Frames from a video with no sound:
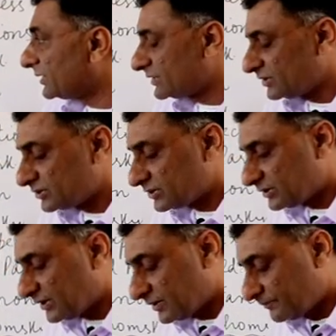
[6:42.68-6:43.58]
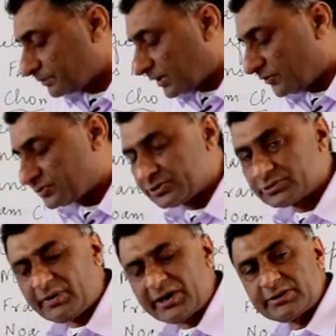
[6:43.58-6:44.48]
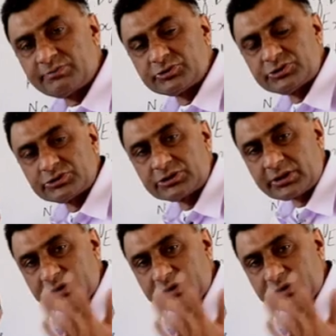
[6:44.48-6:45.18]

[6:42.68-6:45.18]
And then they say that after this binary position,